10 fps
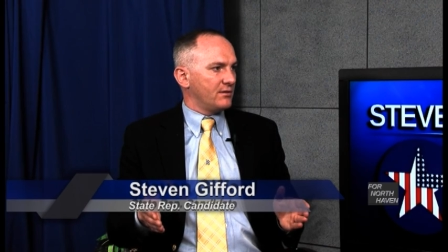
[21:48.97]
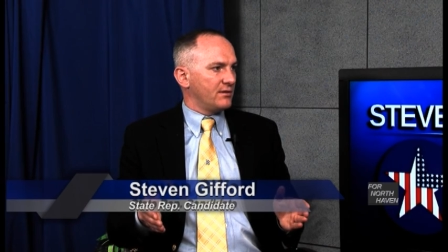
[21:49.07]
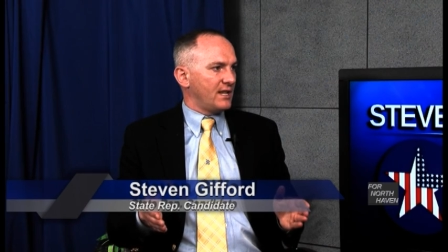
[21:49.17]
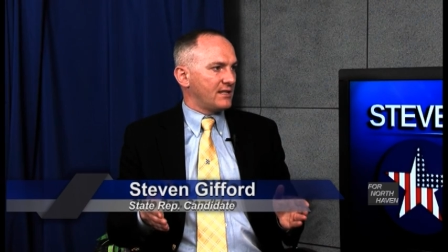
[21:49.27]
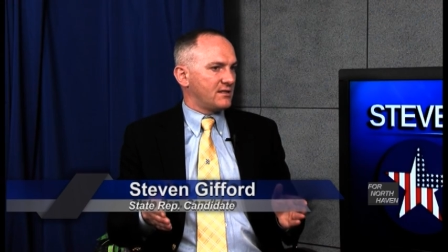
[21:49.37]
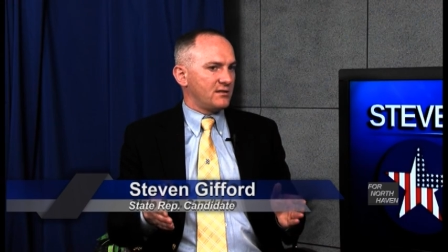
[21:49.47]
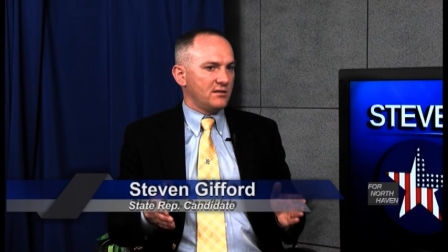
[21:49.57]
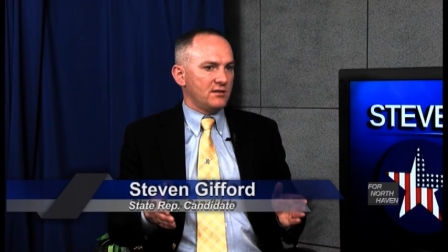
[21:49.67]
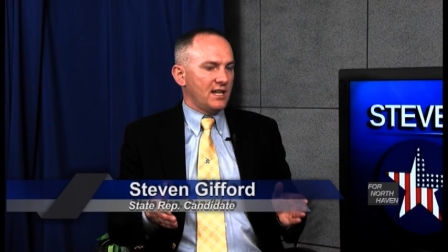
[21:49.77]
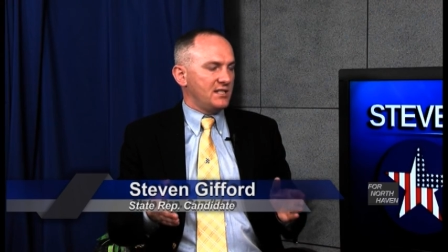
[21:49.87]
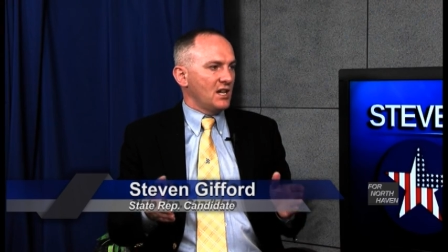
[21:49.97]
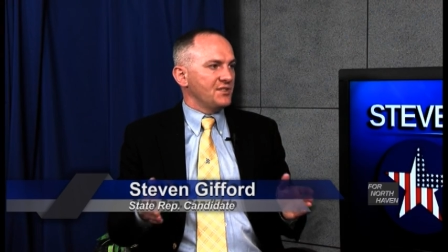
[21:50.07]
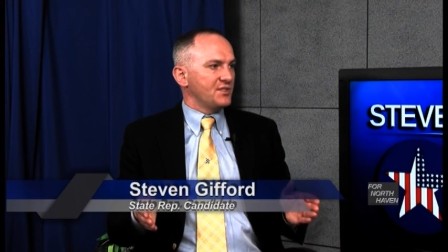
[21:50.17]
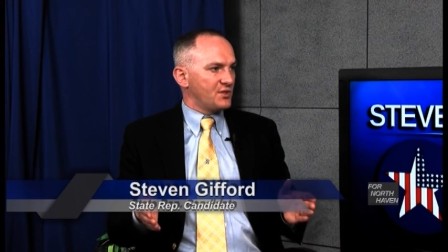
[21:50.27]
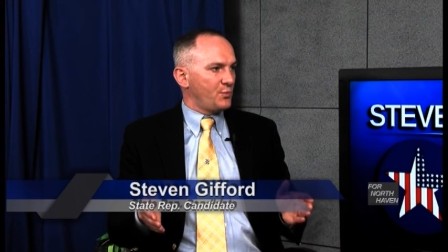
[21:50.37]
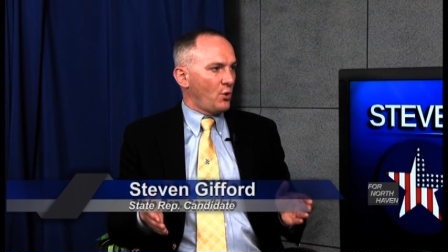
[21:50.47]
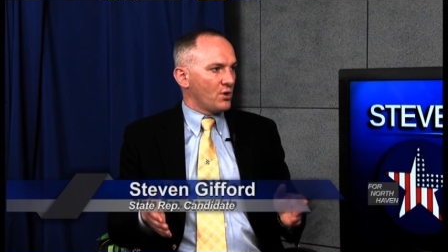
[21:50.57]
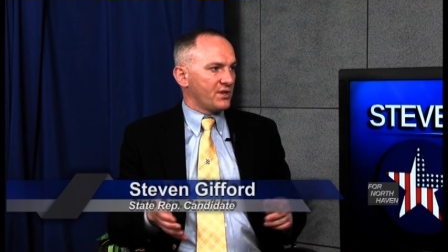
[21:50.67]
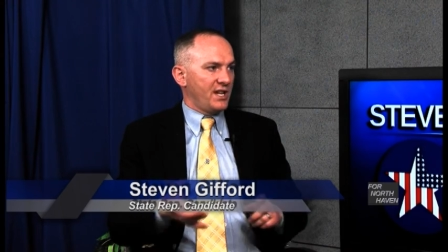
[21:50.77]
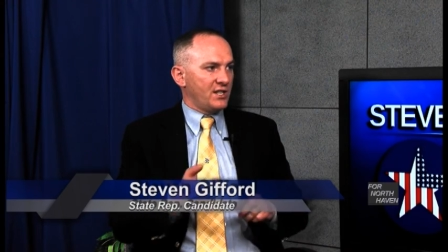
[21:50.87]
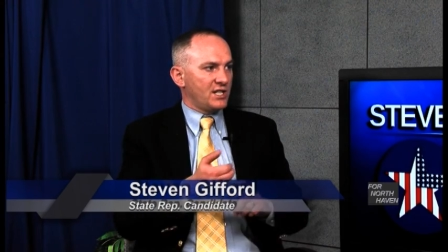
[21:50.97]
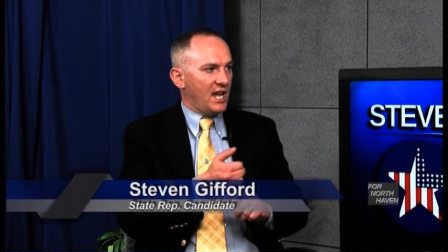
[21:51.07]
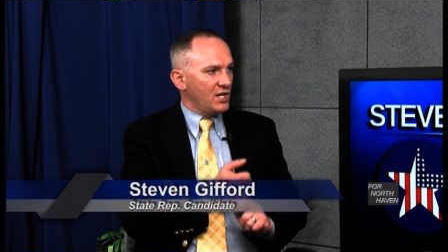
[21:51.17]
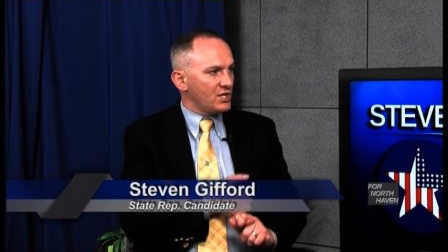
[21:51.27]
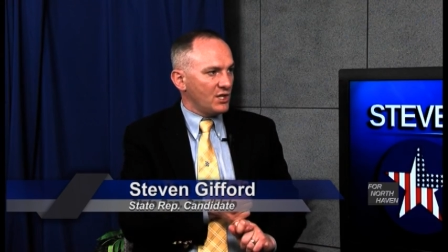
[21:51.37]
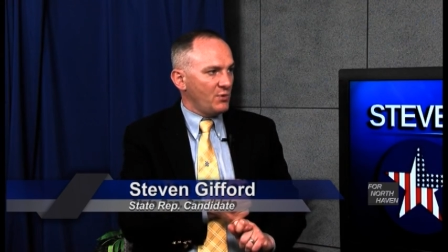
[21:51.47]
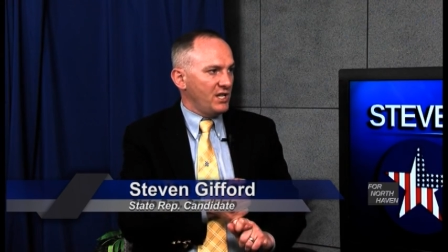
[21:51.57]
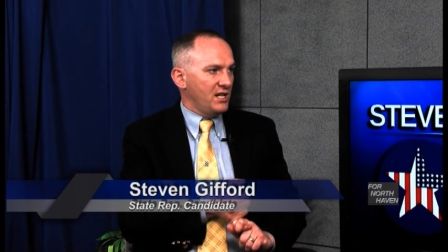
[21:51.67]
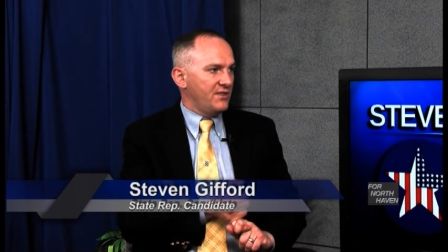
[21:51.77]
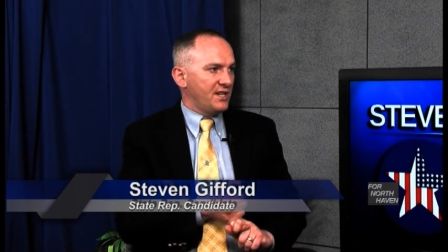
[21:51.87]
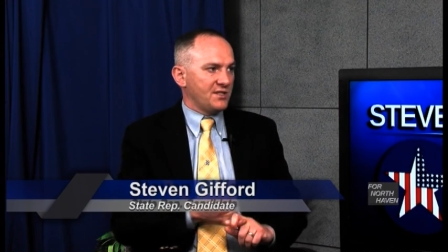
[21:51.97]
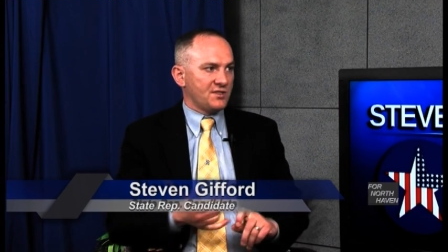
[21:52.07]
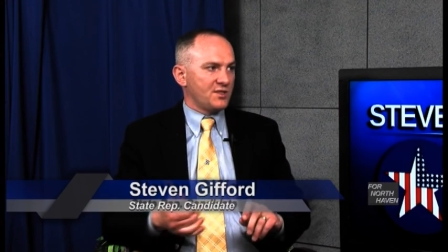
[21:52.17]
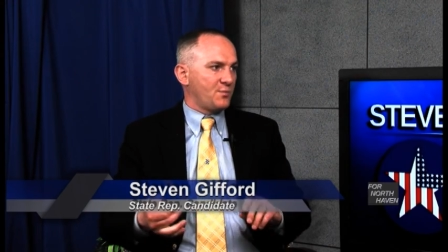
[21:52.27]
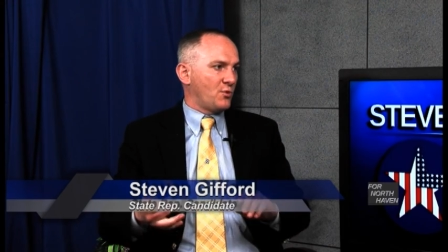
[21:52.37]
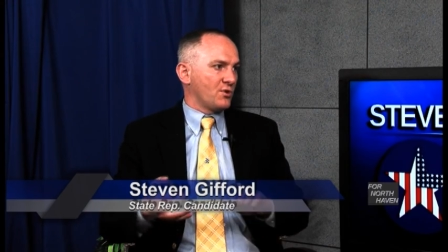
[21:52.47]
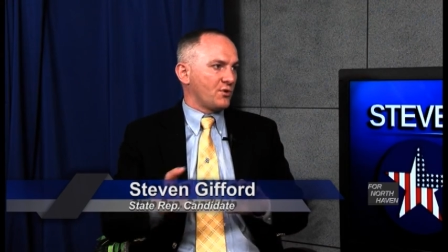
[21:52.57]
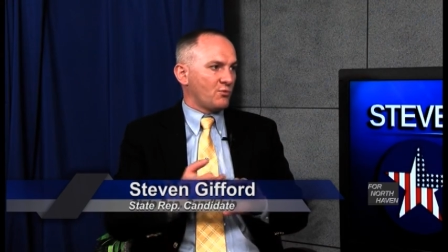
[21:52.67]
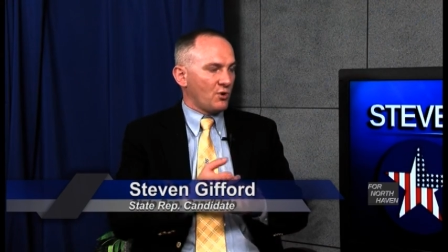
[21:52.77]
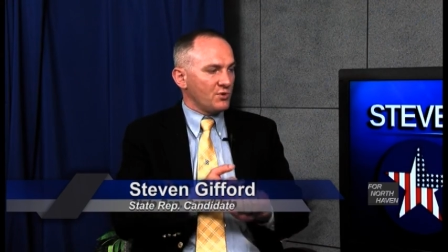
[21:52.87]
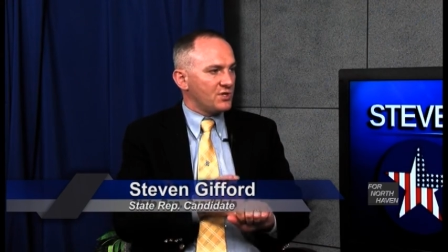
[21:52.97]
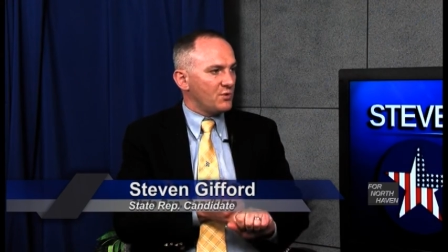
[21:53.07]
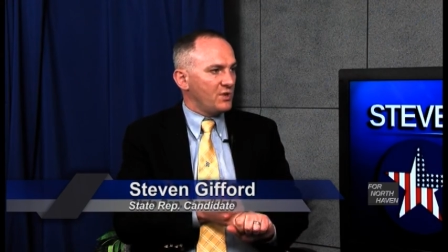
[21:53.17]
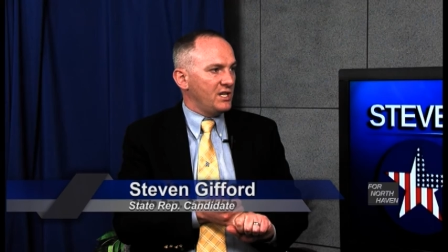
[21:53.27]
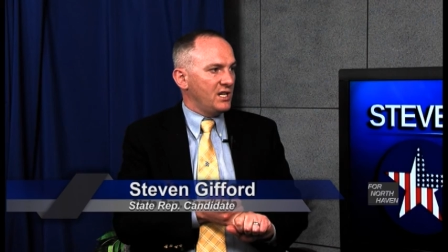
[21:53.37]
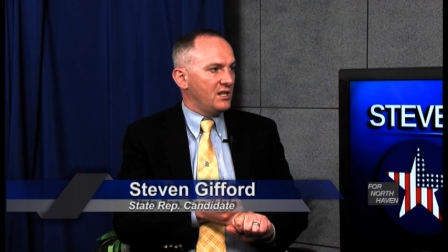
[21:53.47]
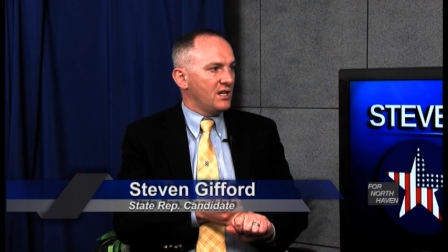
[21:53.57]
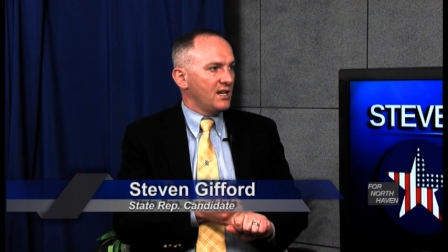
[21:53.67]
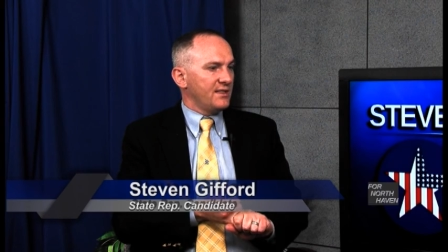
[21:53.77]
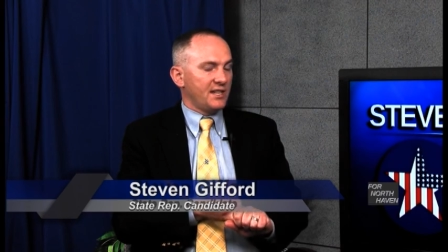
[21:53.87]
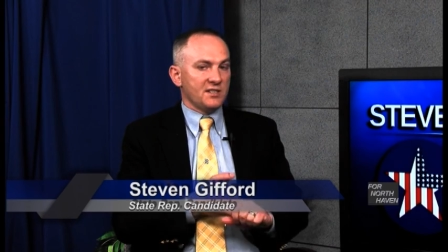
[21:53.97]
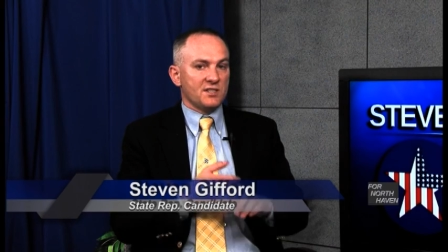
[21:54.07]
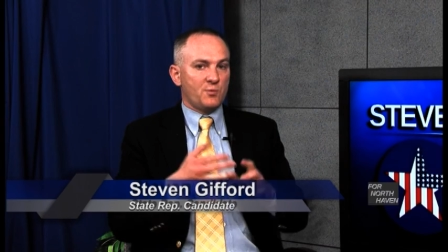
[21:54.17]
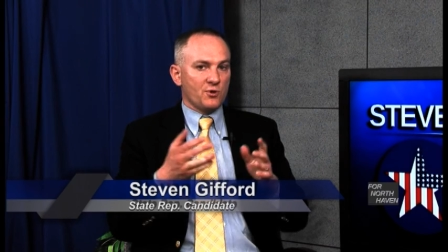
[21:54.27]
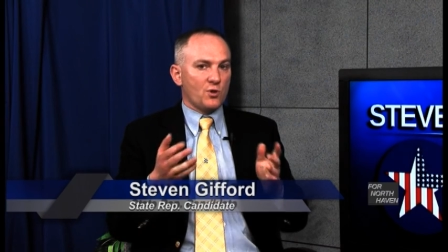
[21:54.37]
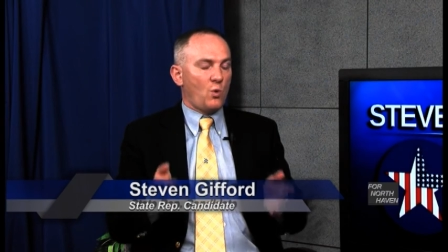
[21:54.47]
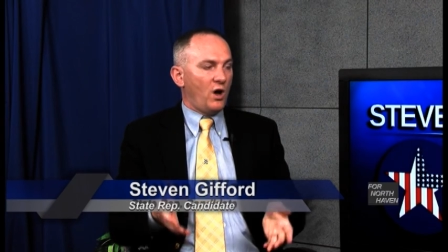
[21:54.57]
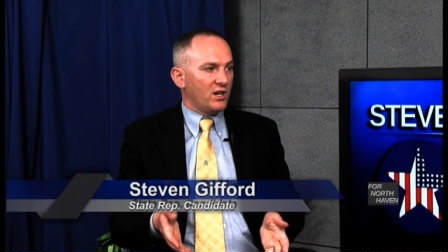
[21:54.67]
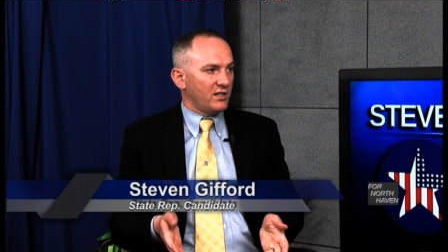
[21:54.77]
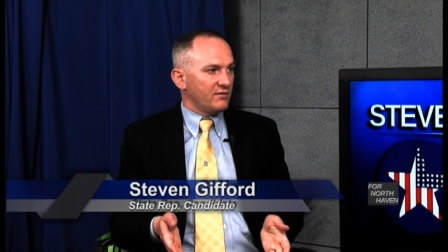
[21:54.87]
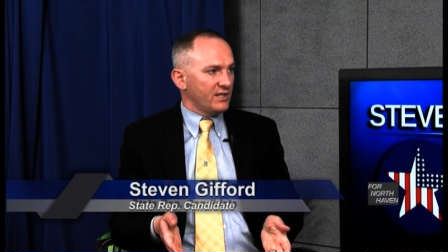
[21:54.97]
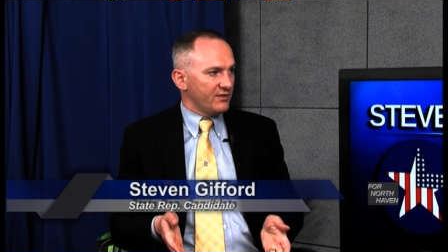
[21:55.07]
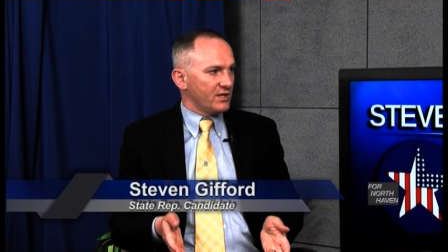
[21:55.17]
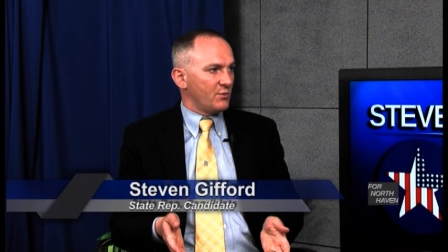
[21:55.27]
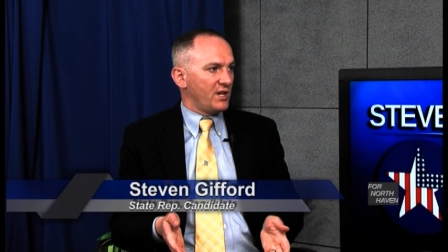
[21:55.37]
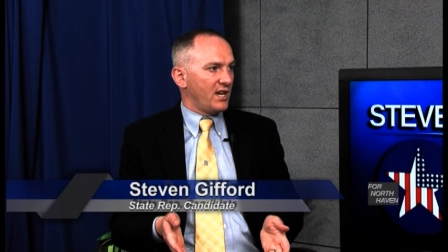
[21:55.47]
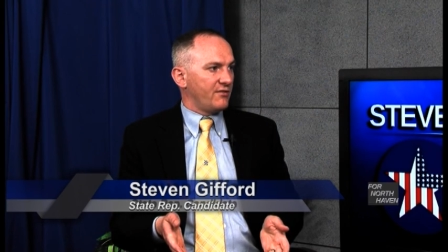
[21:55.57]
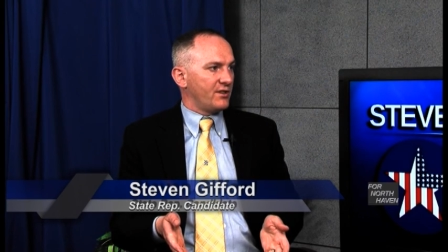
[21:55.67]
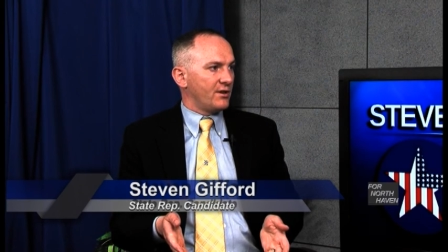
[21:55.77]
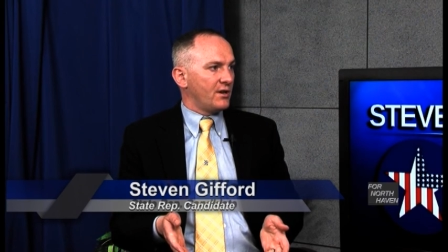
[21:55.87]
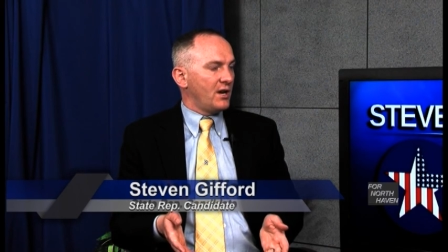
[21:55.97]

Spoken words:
That doesn't support the education that we need, that doesn't support the roads that we need, that doesn't support the quality of living that we have here.